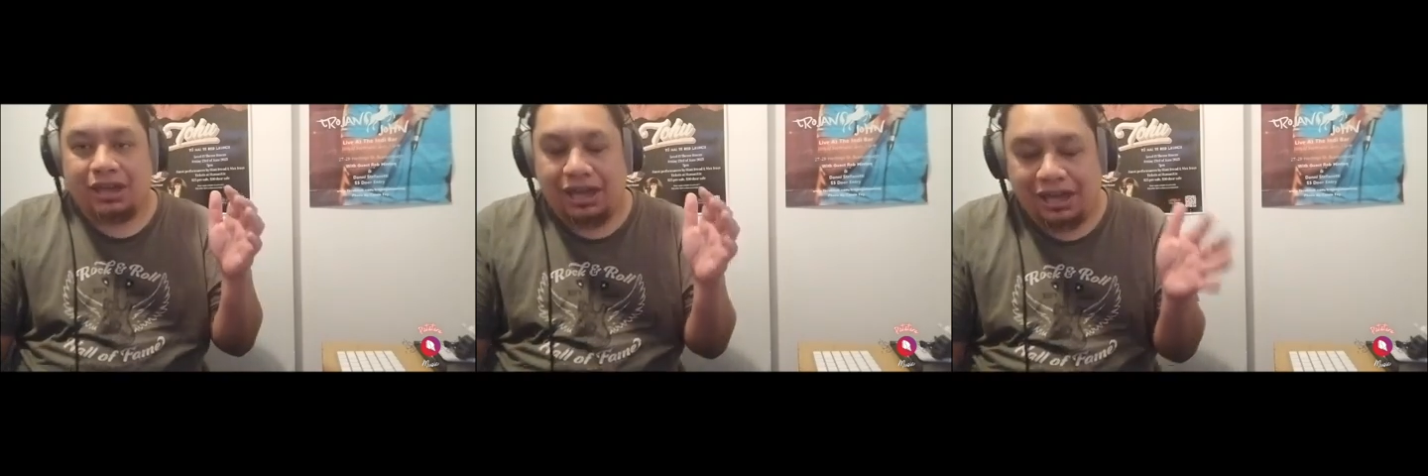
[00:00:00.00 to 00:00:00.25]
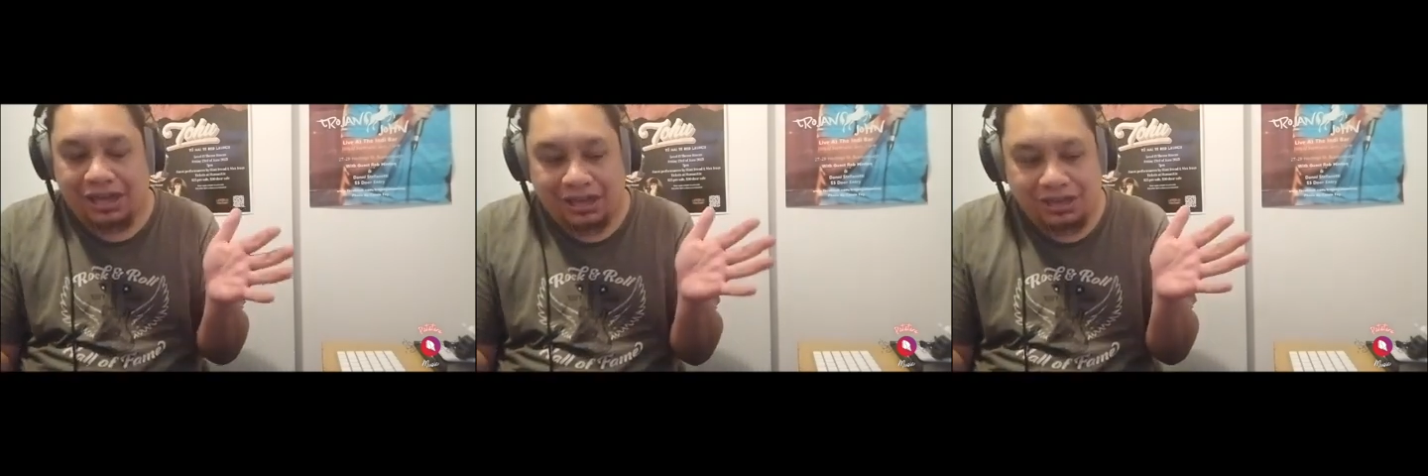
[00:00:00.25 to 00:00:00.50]

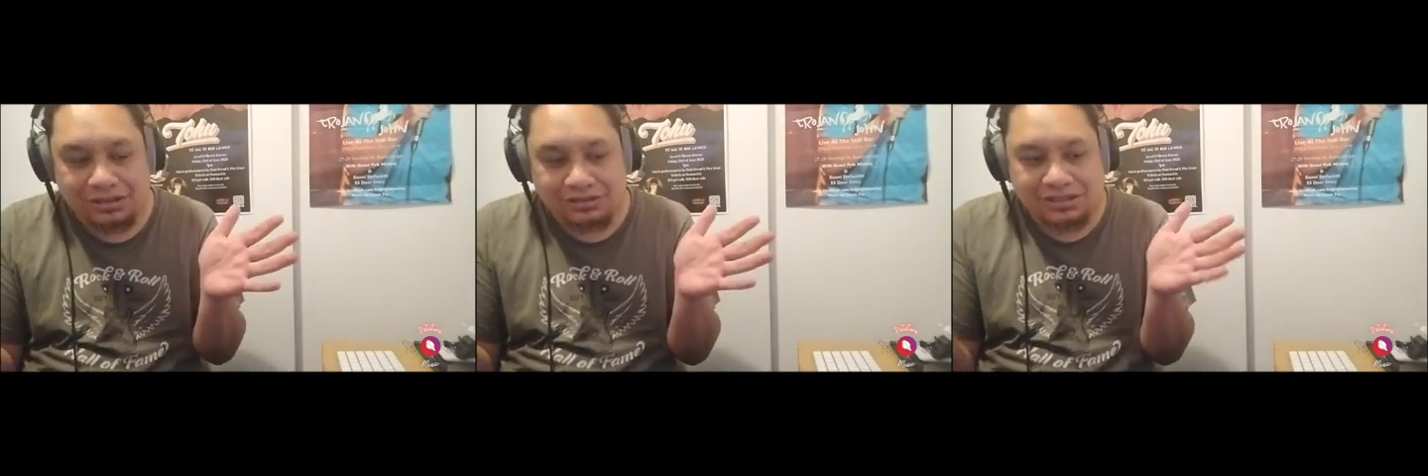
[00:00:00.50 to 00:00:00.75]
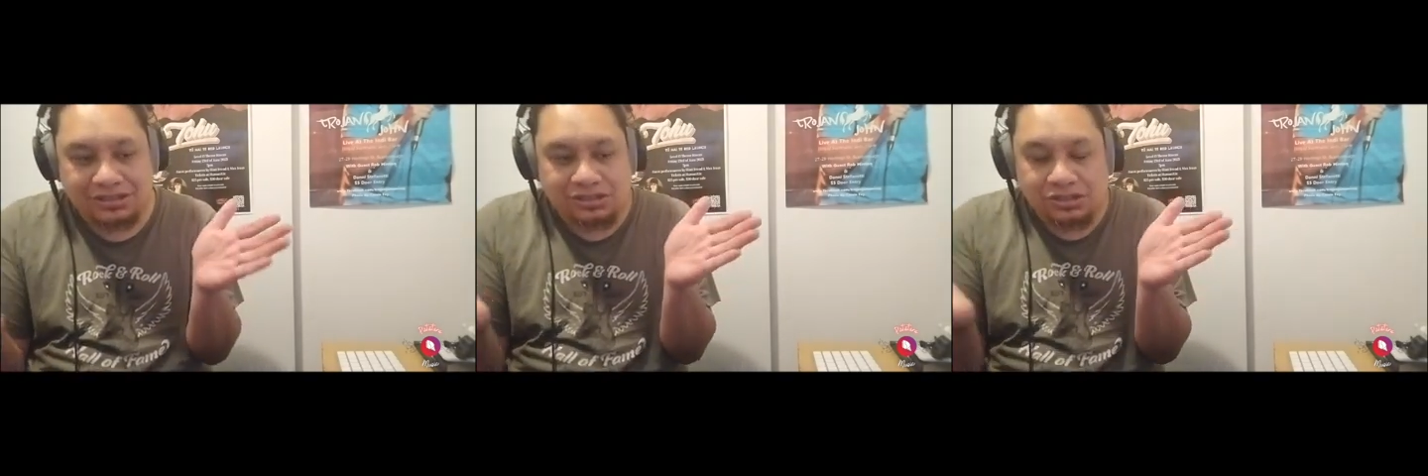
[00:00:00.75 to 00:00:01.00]
and
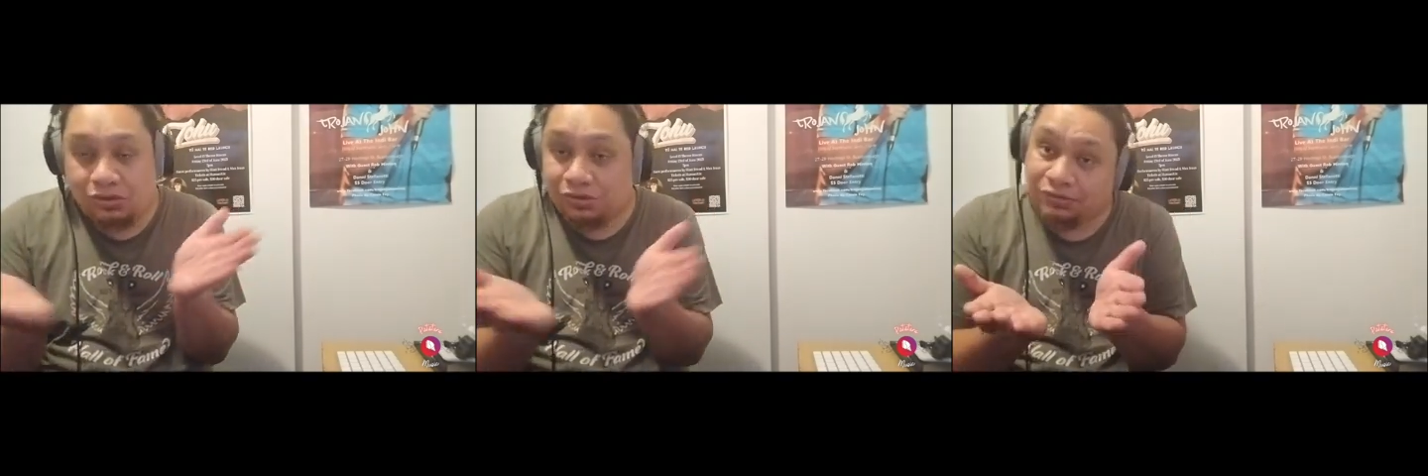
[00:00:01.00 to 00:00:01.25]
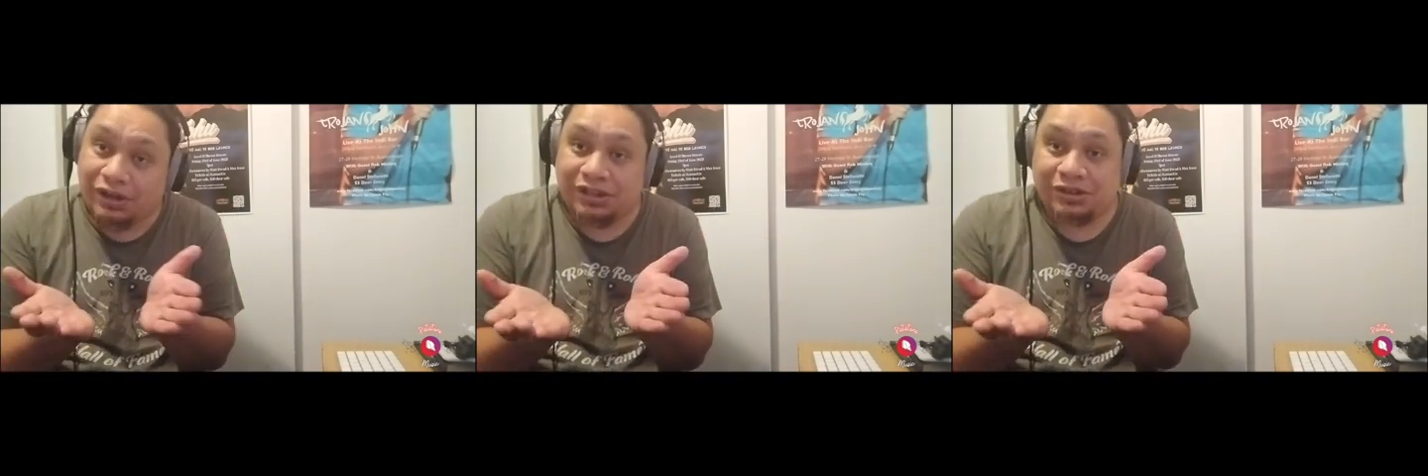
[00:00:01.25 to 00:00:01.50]
your
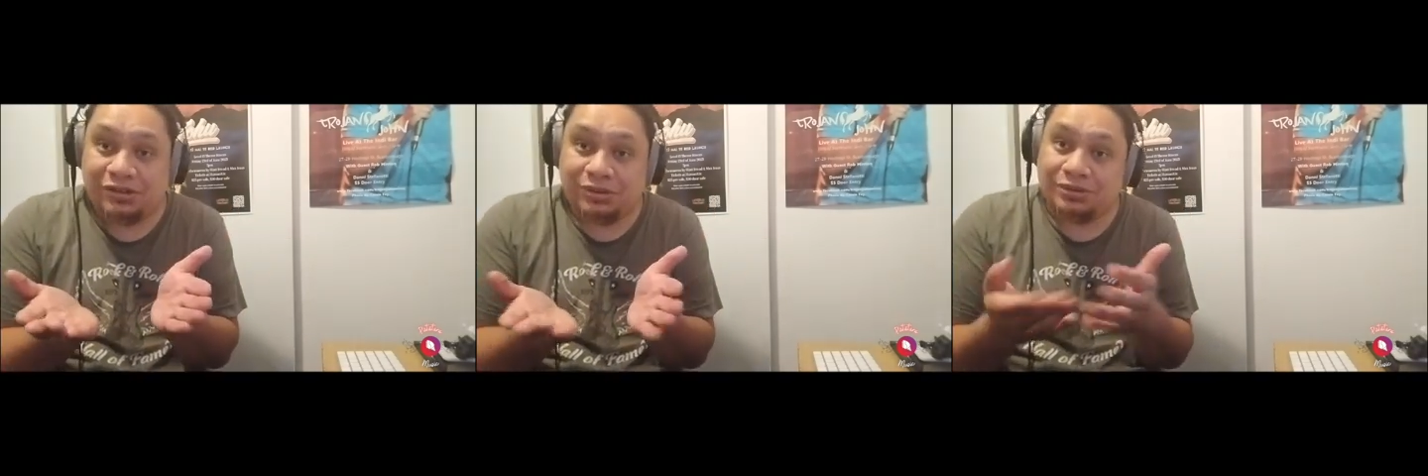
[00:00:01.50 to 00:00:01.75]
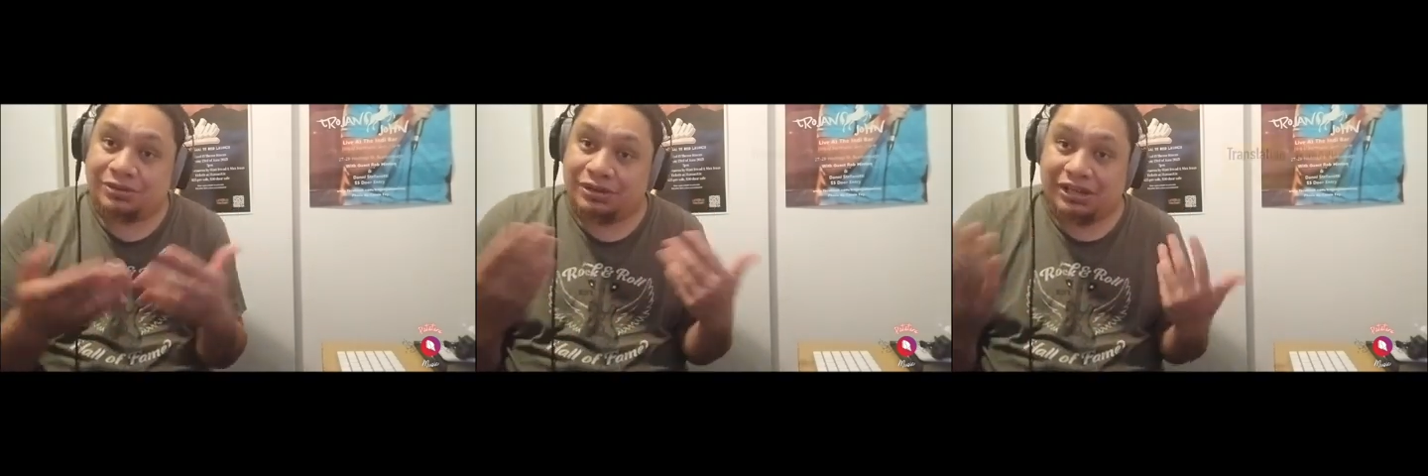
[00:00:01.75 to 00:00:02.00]
whānau,